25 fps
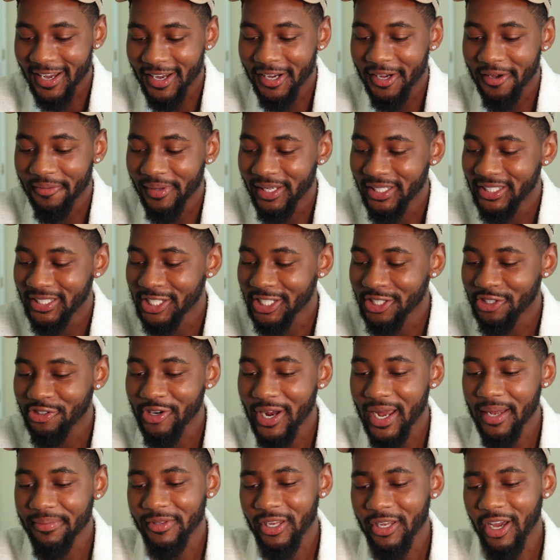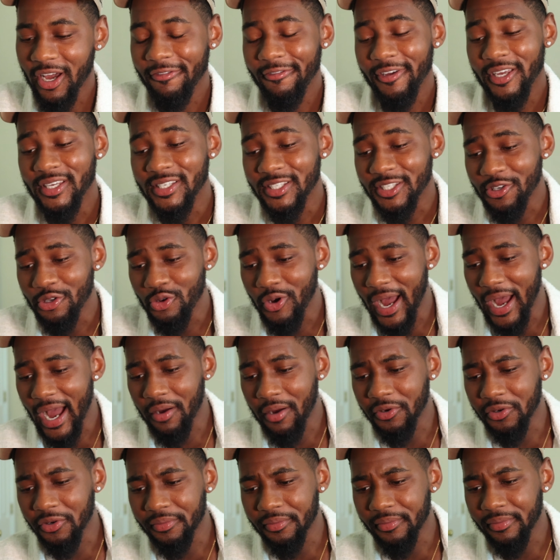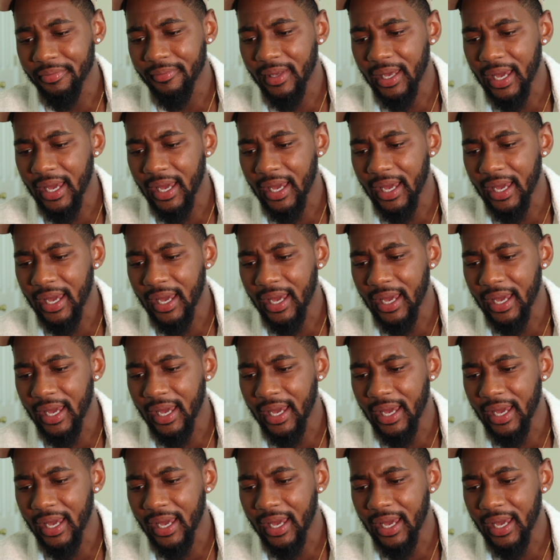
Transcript: He just dropped off his new album.